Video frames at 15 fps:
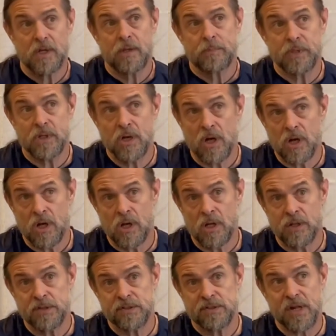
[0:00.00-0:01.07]

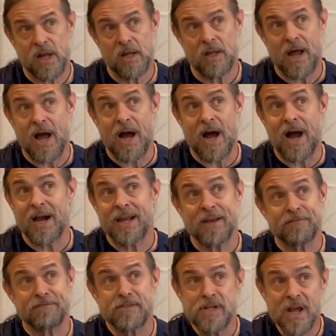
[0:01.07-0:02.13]
Because I
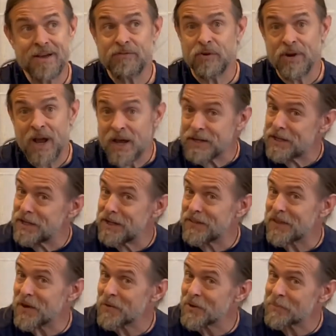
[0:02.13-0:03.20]
have never gotten
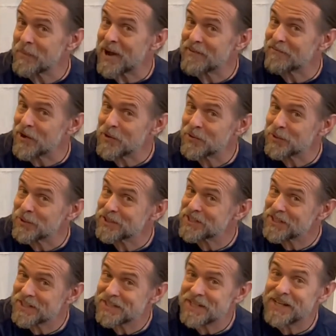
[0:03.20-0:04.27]
anything with my vocals
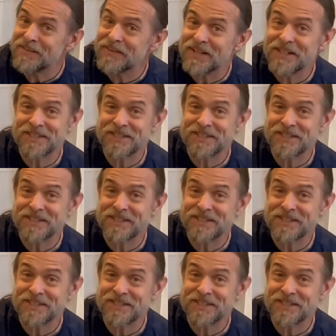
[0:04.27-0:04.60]
in a TV